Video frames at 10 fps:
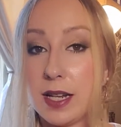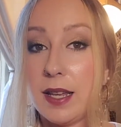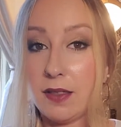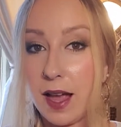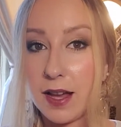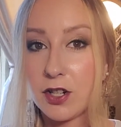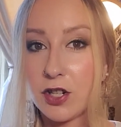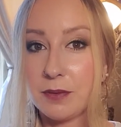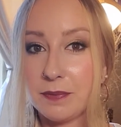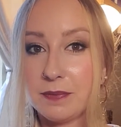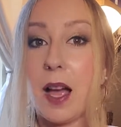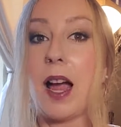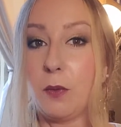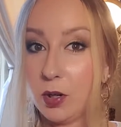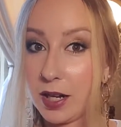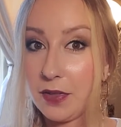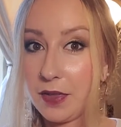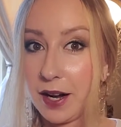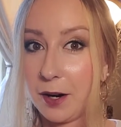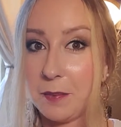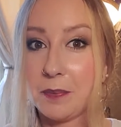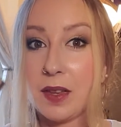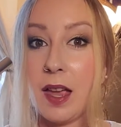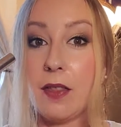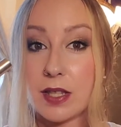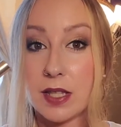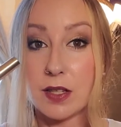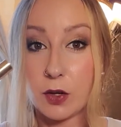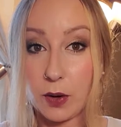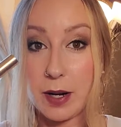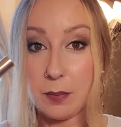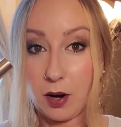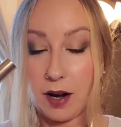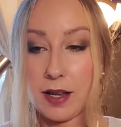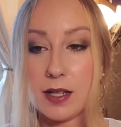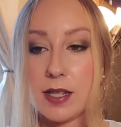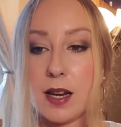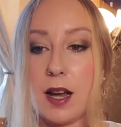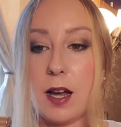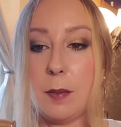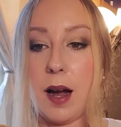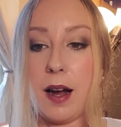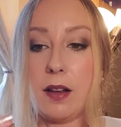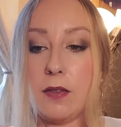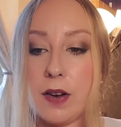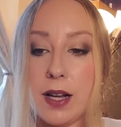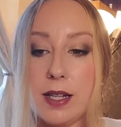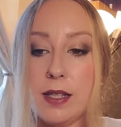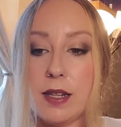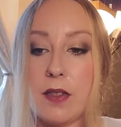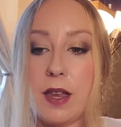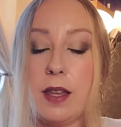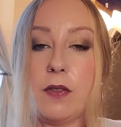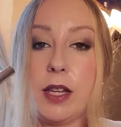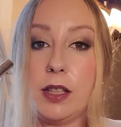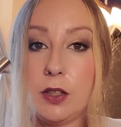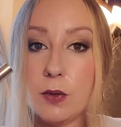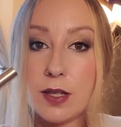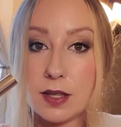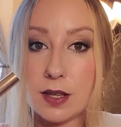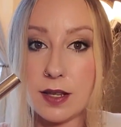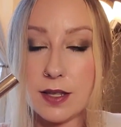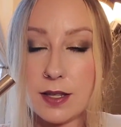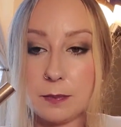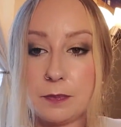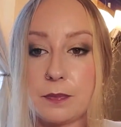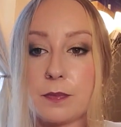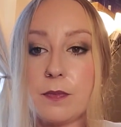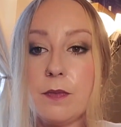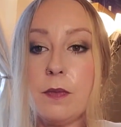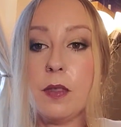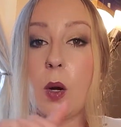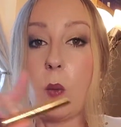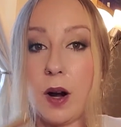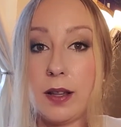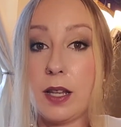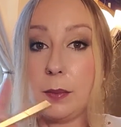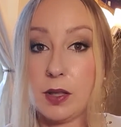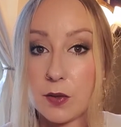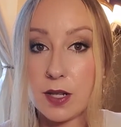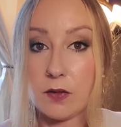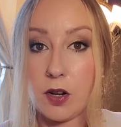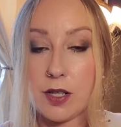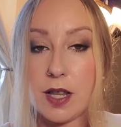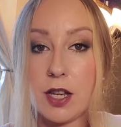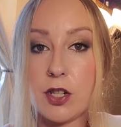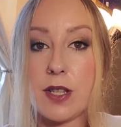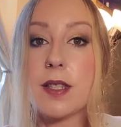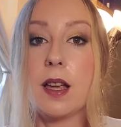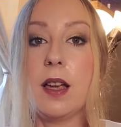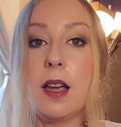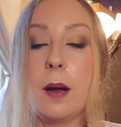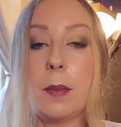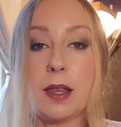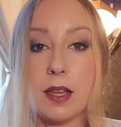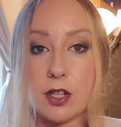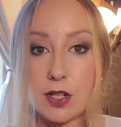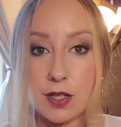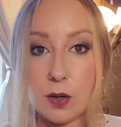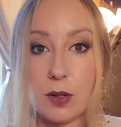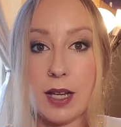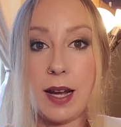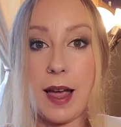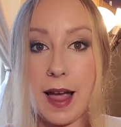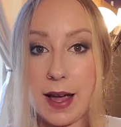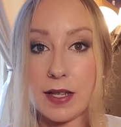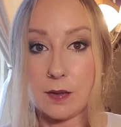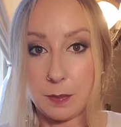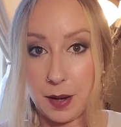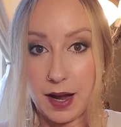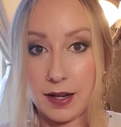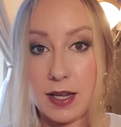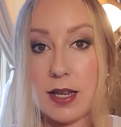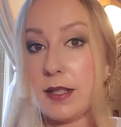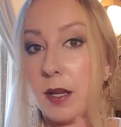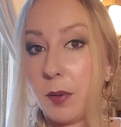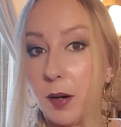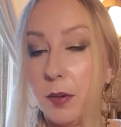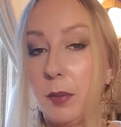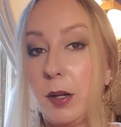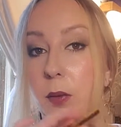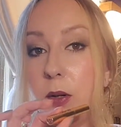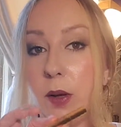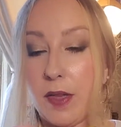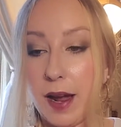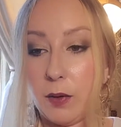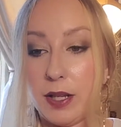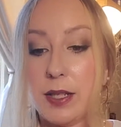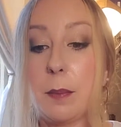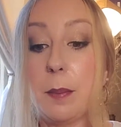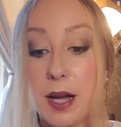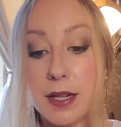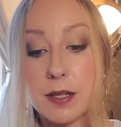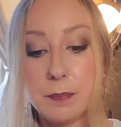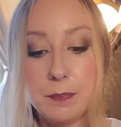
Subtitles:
Lash. I will get there. This is a great product. I find that if I use this while I'm using false lashes, my lashes don't get as bad as they probably would without it, but